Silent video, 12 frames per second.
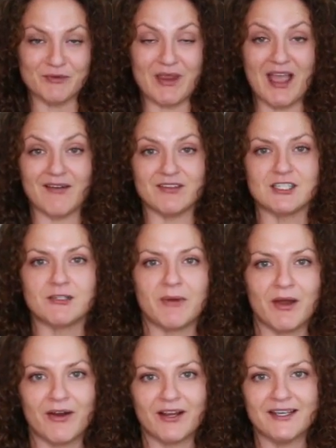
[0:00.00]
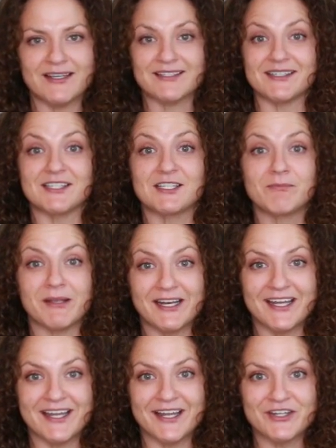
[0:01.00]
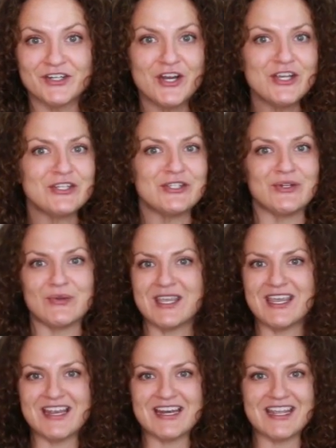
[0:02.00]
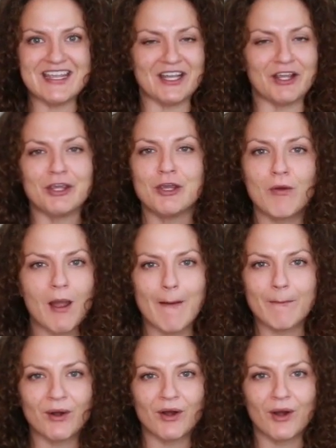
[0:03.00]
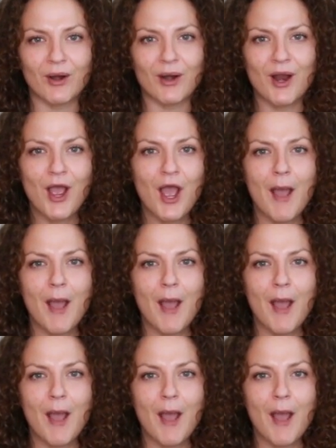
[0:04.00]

We have asparagus and spinach, zucchini and cucumber,